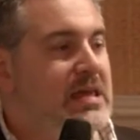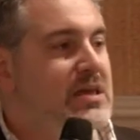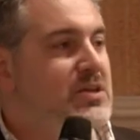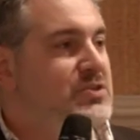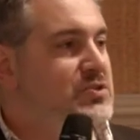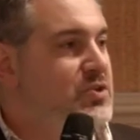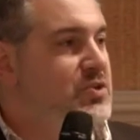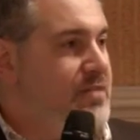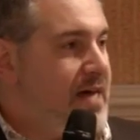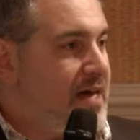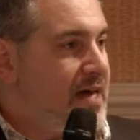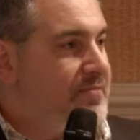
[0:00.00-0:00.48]

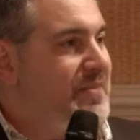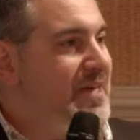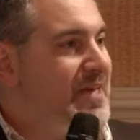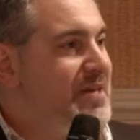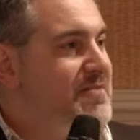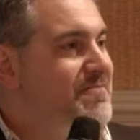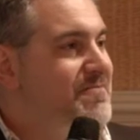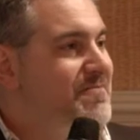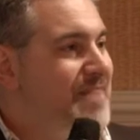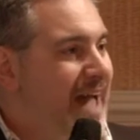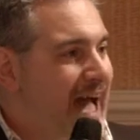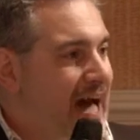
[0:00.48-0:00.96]
so that they
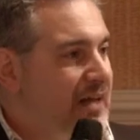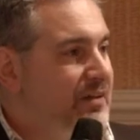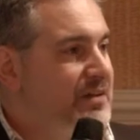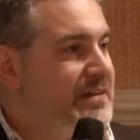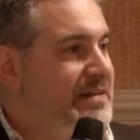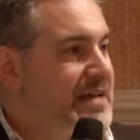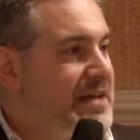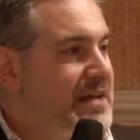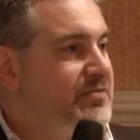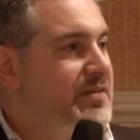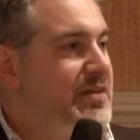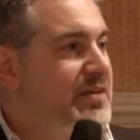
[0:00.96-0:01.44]

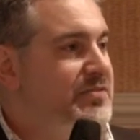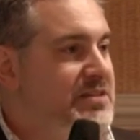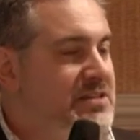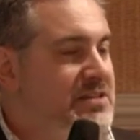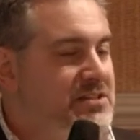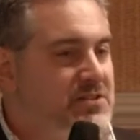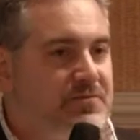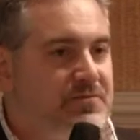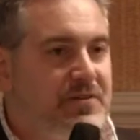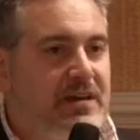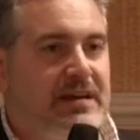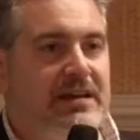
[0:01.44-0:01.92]
validate that
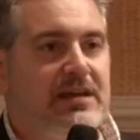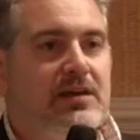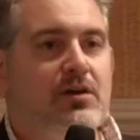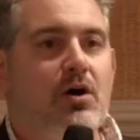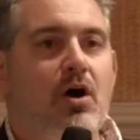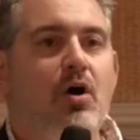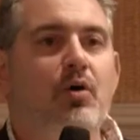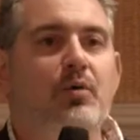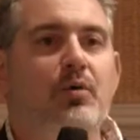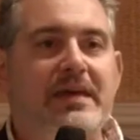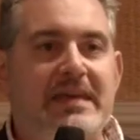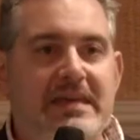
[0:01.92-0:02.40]
this
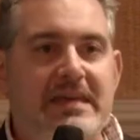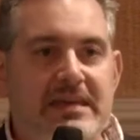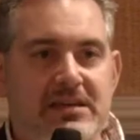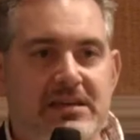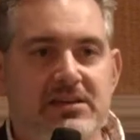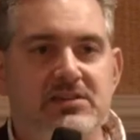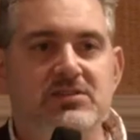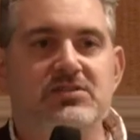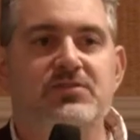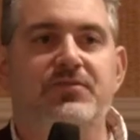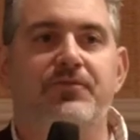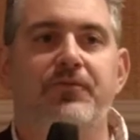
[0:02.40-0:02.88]
video
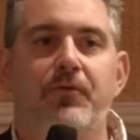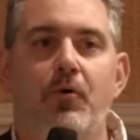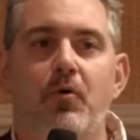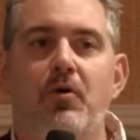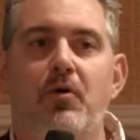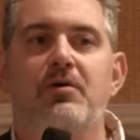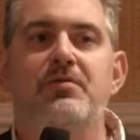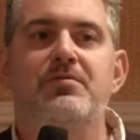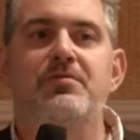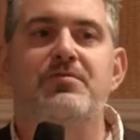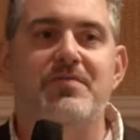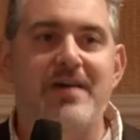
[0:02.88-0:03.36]
is
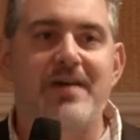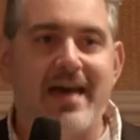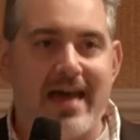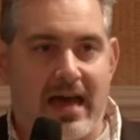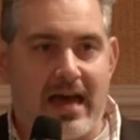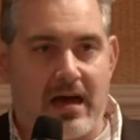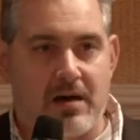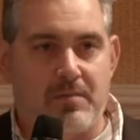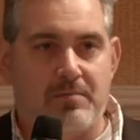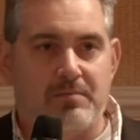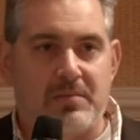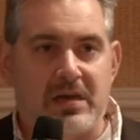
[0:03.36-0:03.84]
for
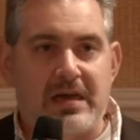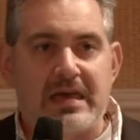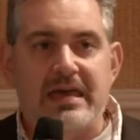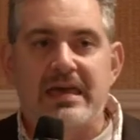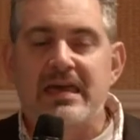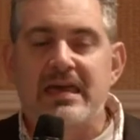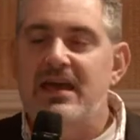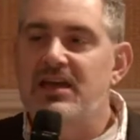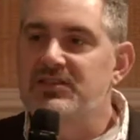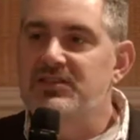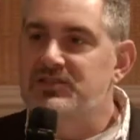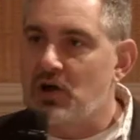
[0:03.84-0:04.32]
them.
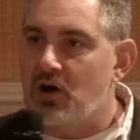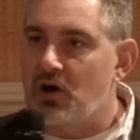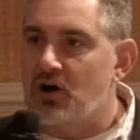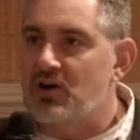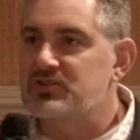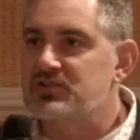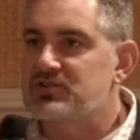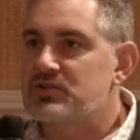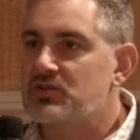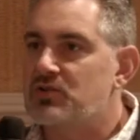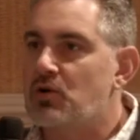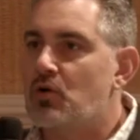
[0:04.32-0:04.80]
It's
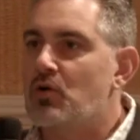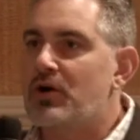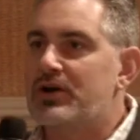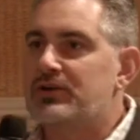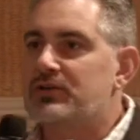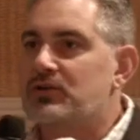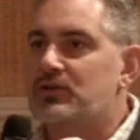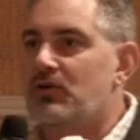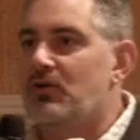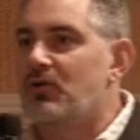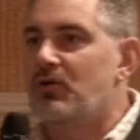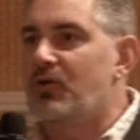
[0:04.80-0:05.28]
also
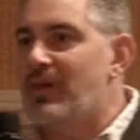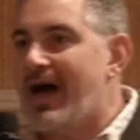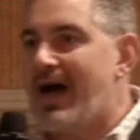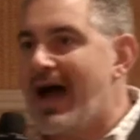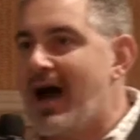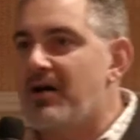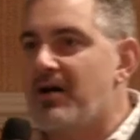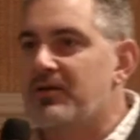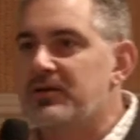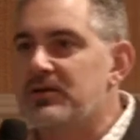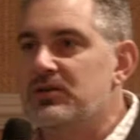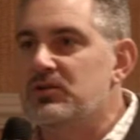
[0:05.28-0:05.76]
going to
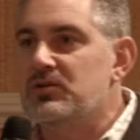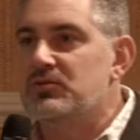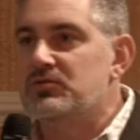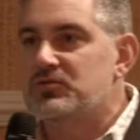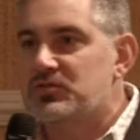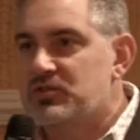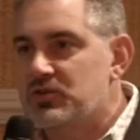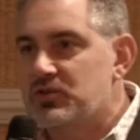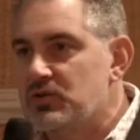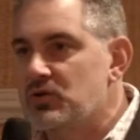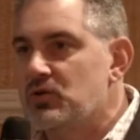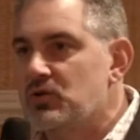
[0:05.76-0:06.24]
allow you
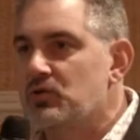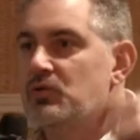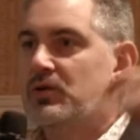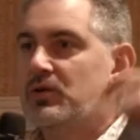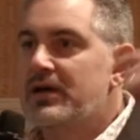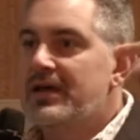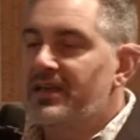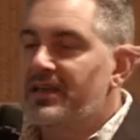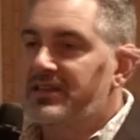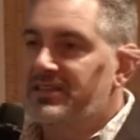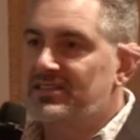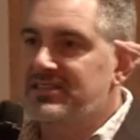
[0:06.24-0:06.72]
to
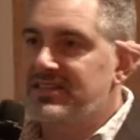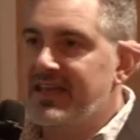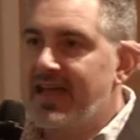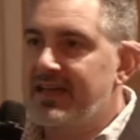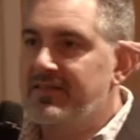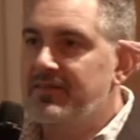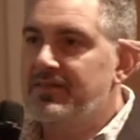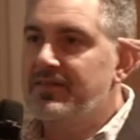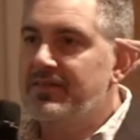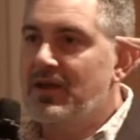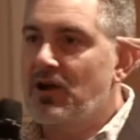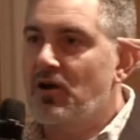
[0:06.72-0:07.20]

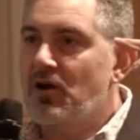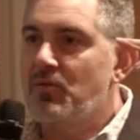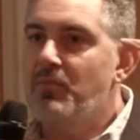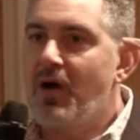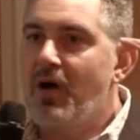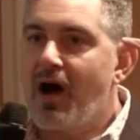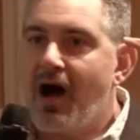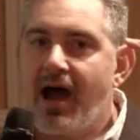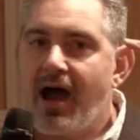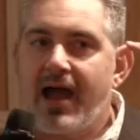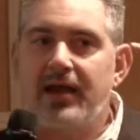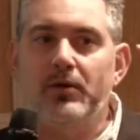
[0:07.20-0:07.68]
set in their
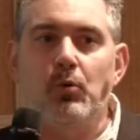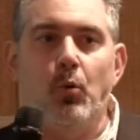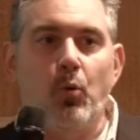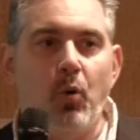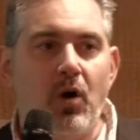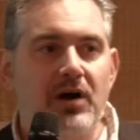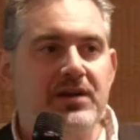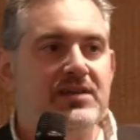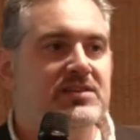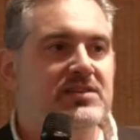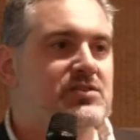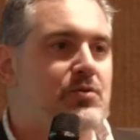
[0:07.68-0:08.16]
mind
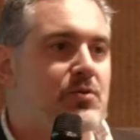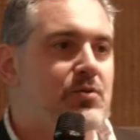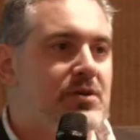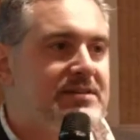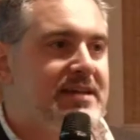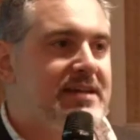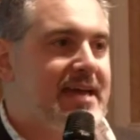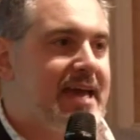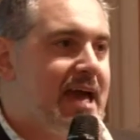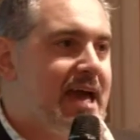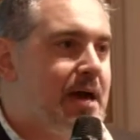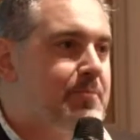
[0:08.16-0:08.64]
what is going
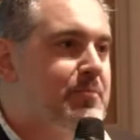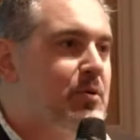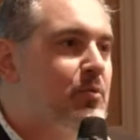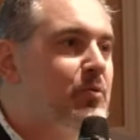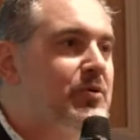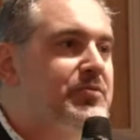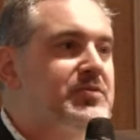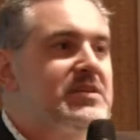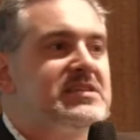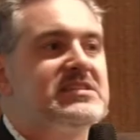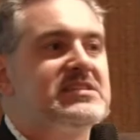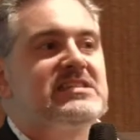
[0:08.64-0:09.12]
to happen
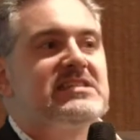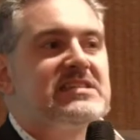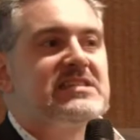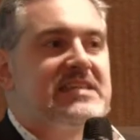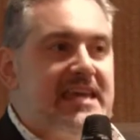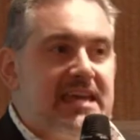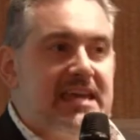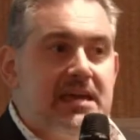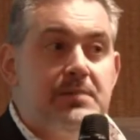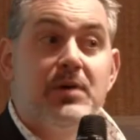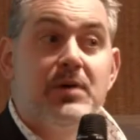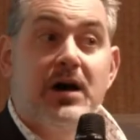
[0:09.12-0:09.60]
with the
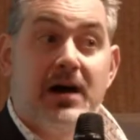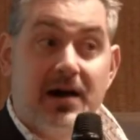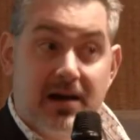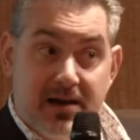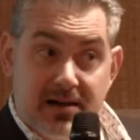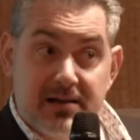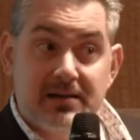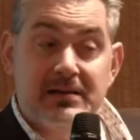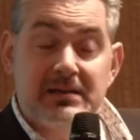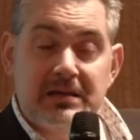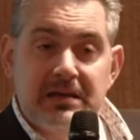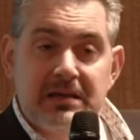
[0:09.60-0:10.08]

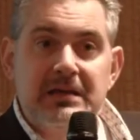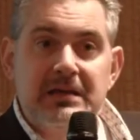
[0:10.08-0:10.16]
schema